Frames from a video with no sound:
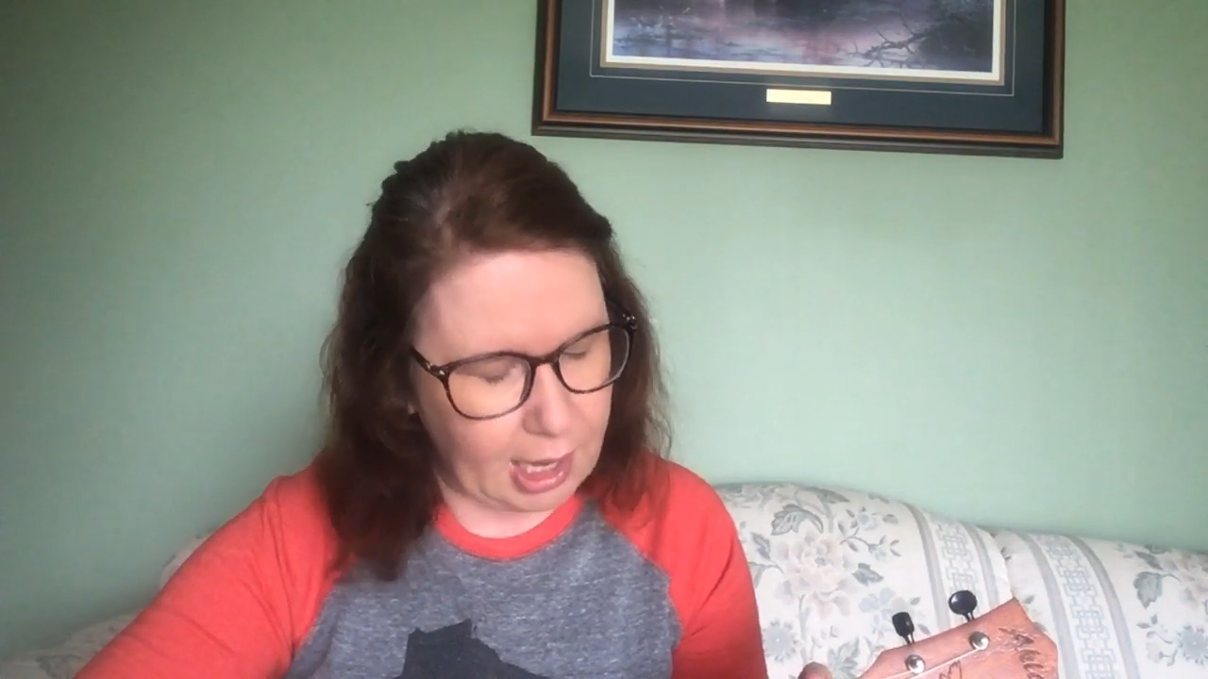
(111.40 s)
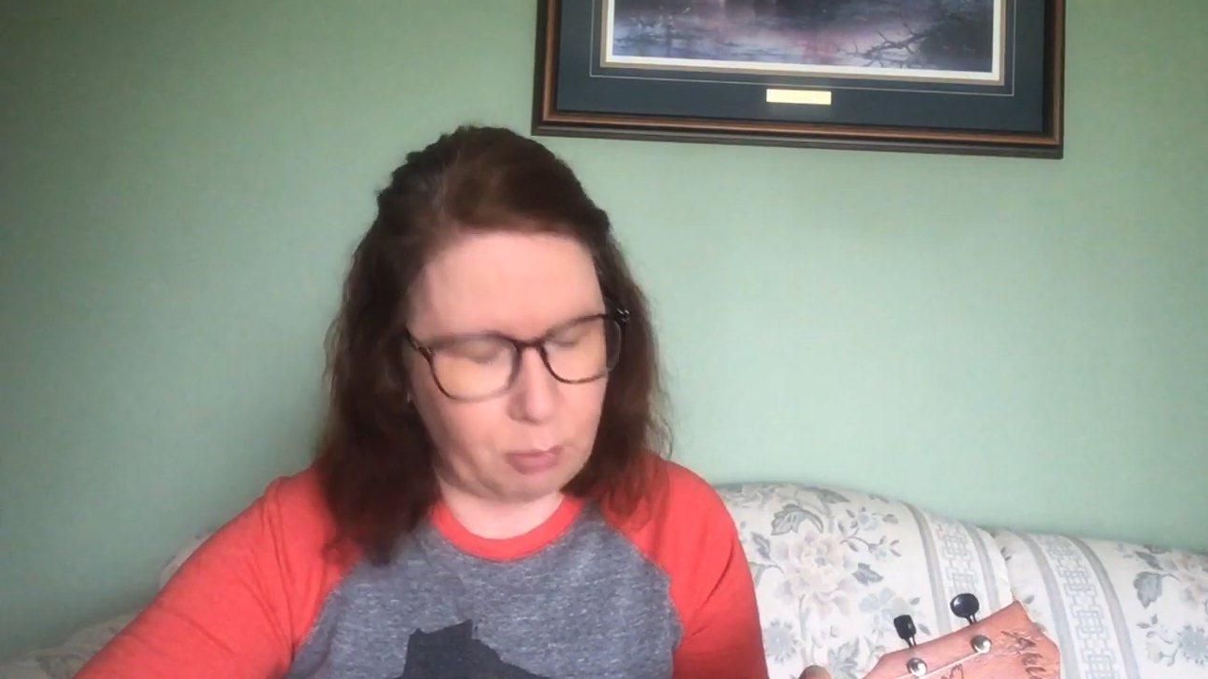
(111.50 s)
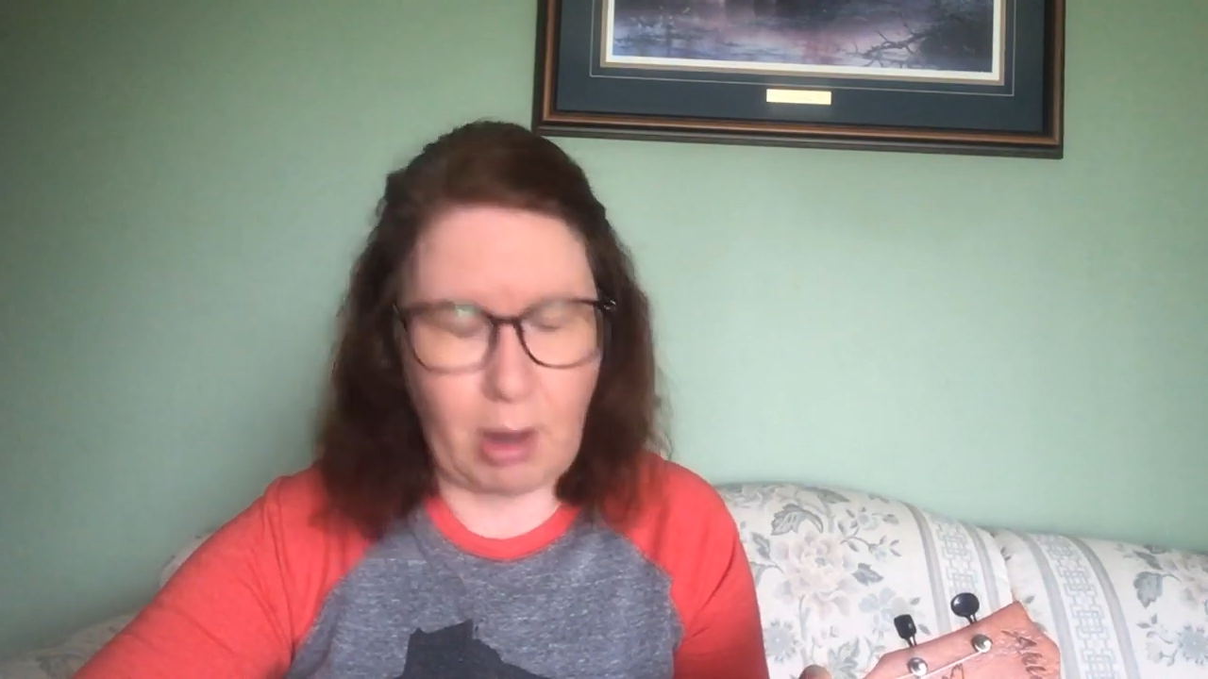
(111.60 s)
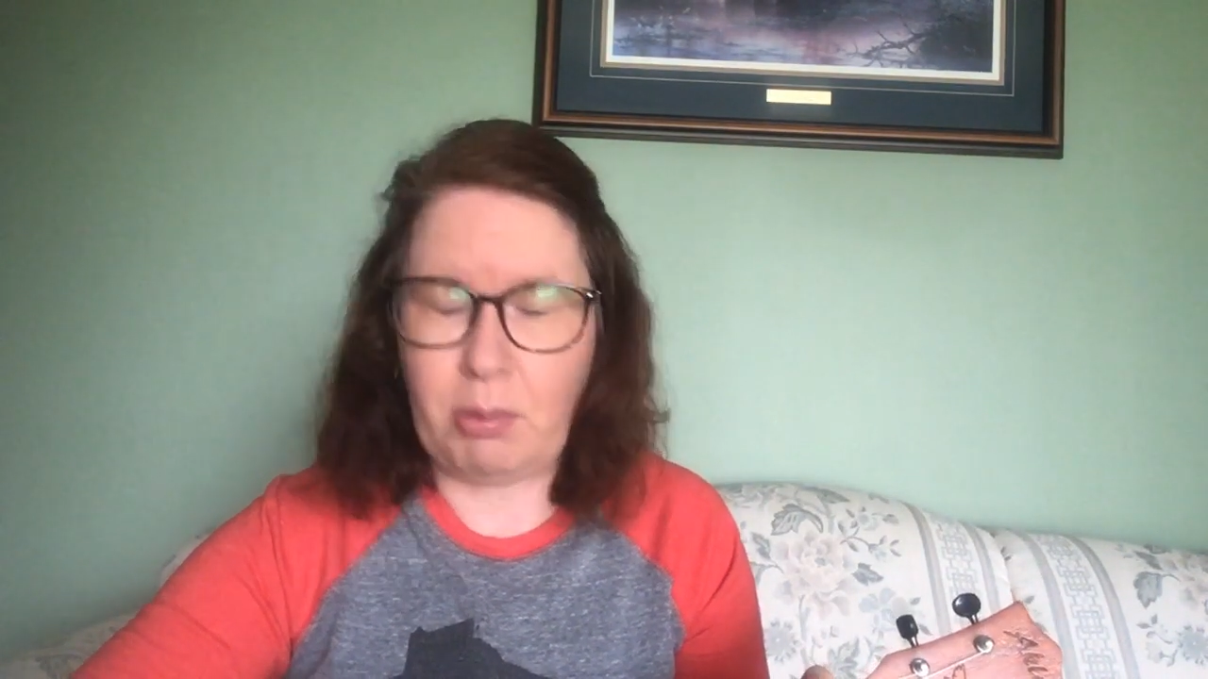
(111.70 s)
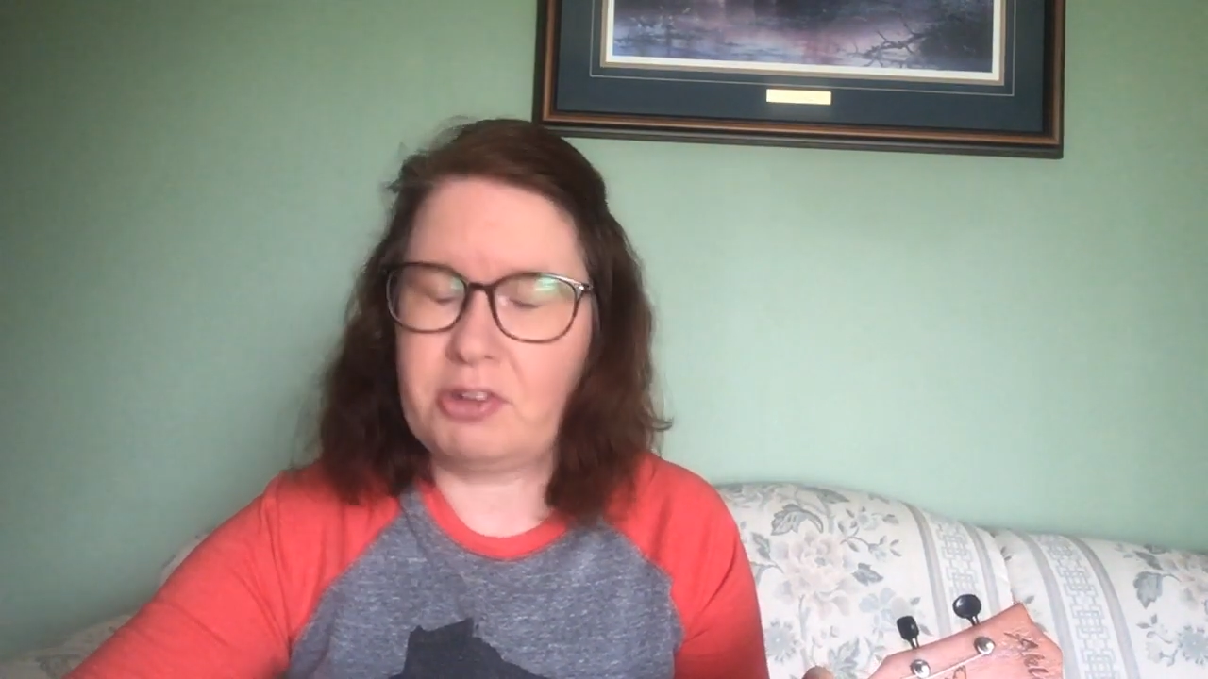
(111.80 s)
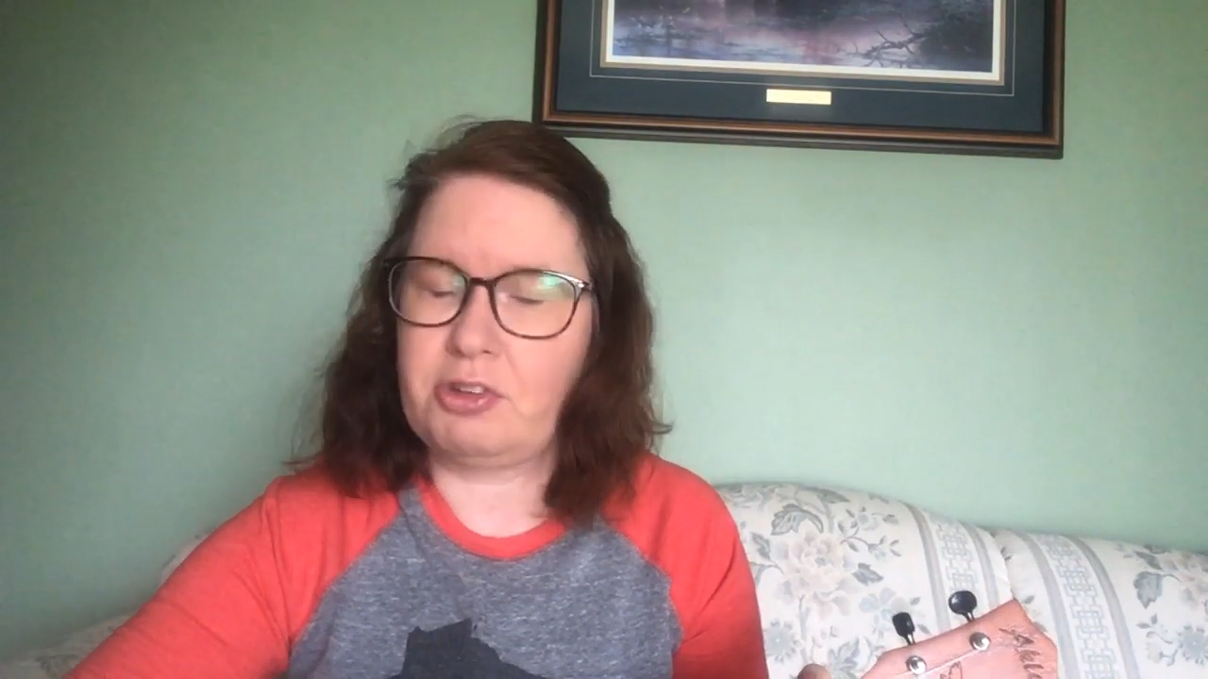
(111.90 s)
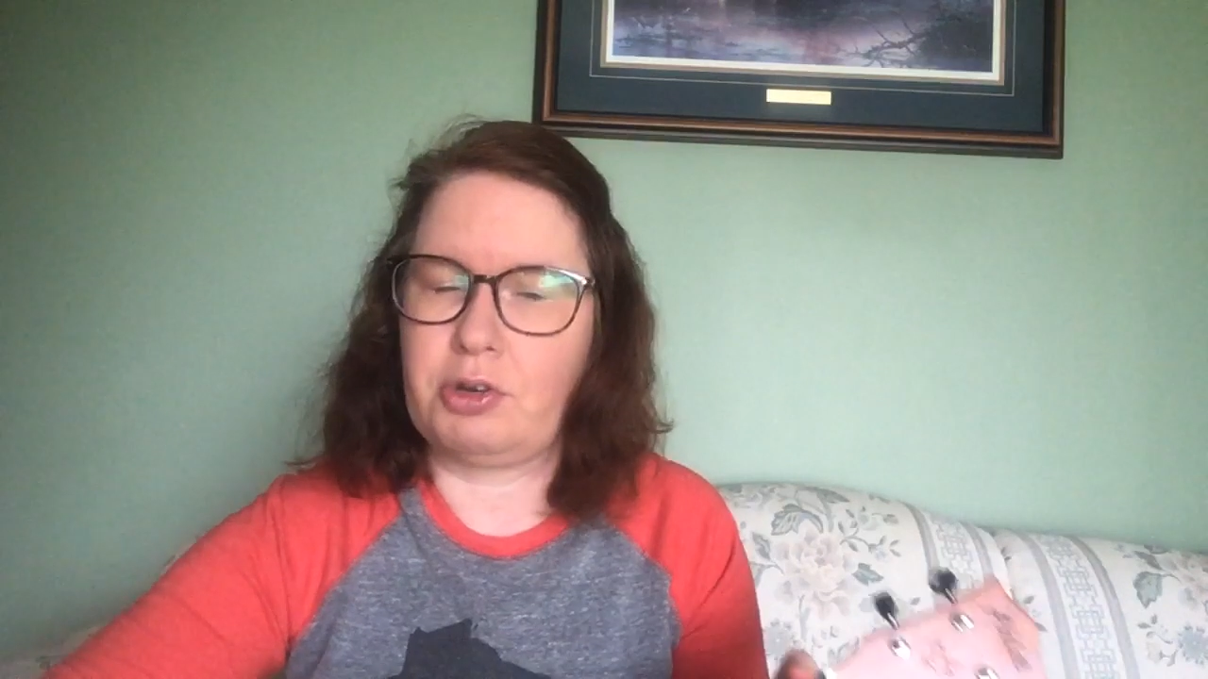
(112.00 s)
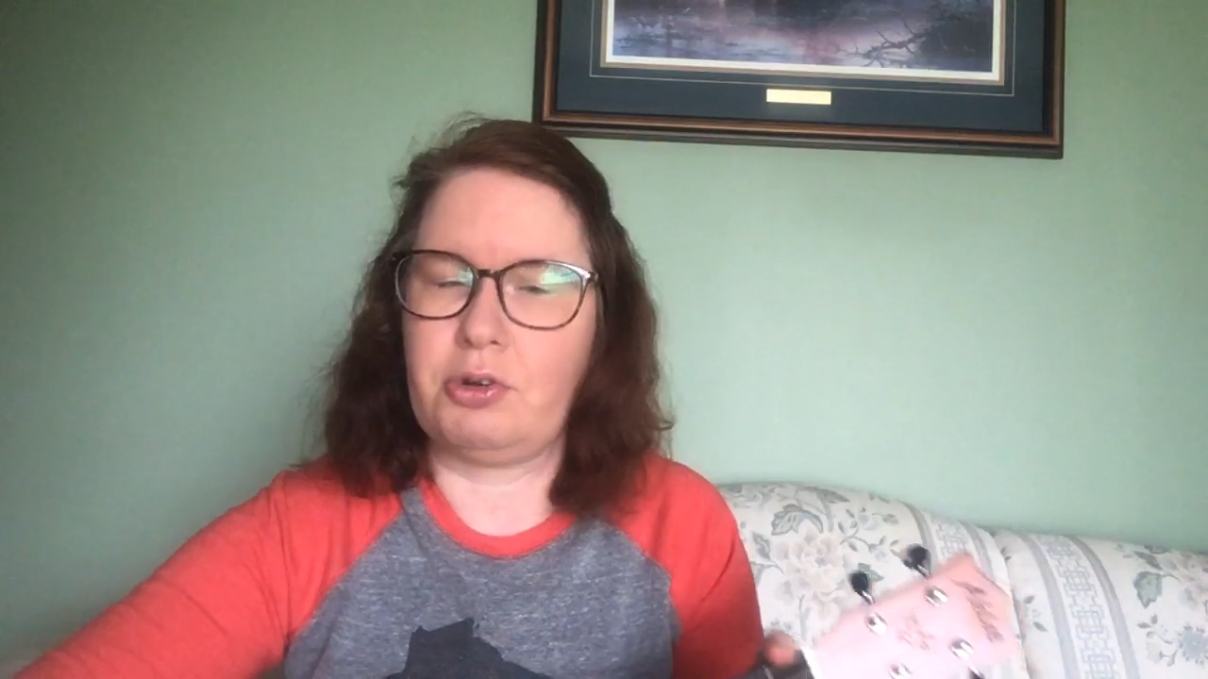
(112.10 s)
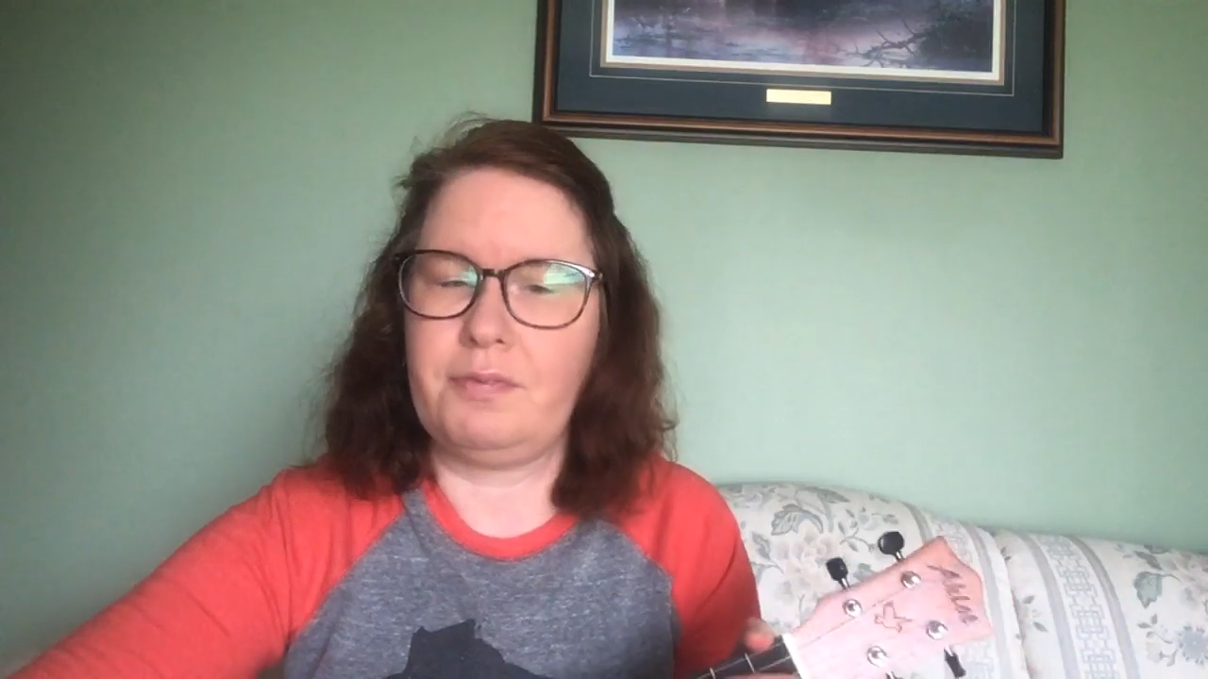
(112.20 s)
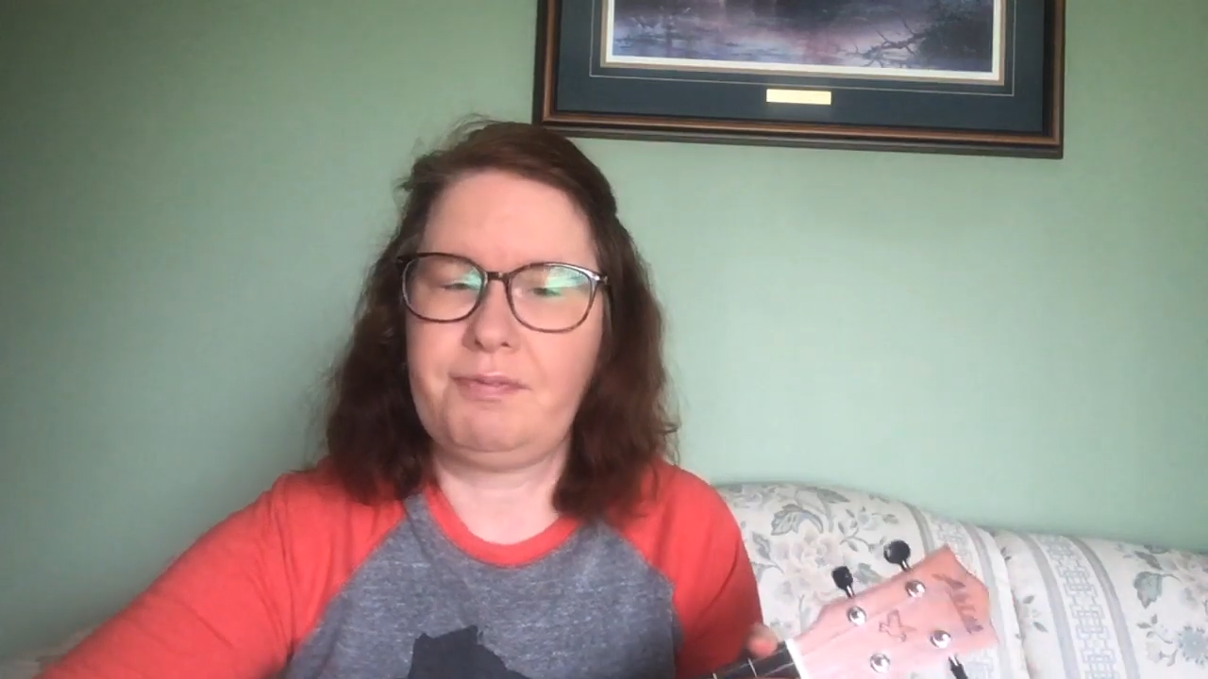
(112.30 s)
we'll
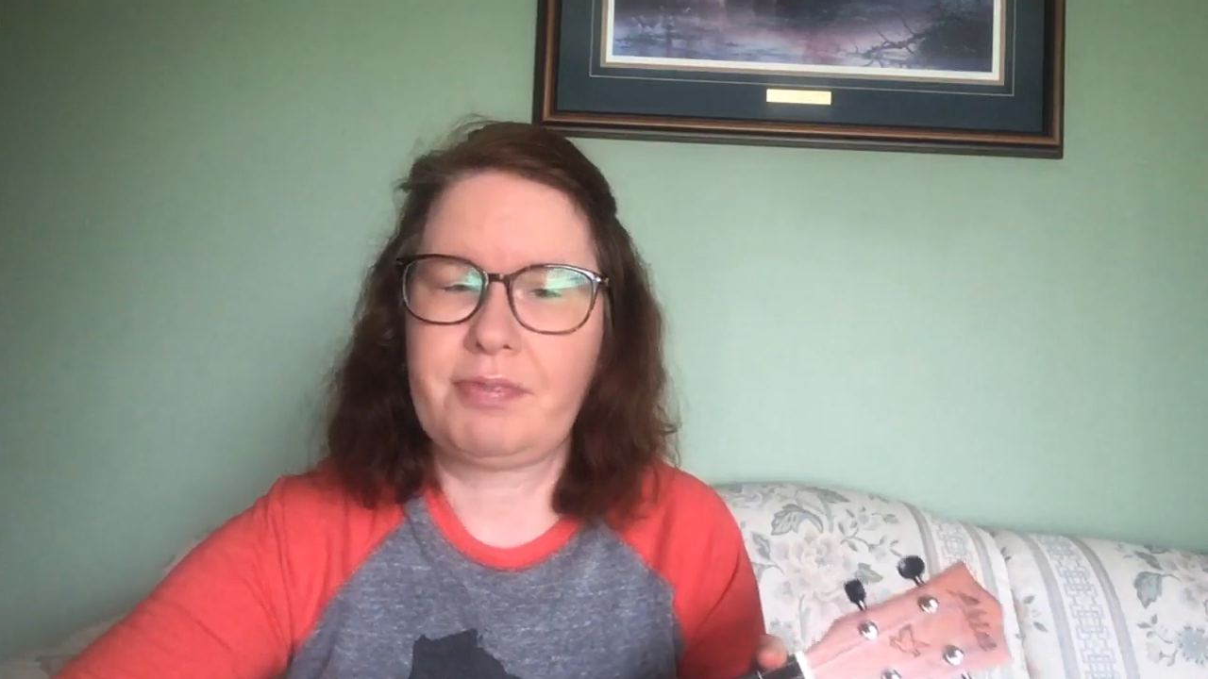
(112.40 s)
do,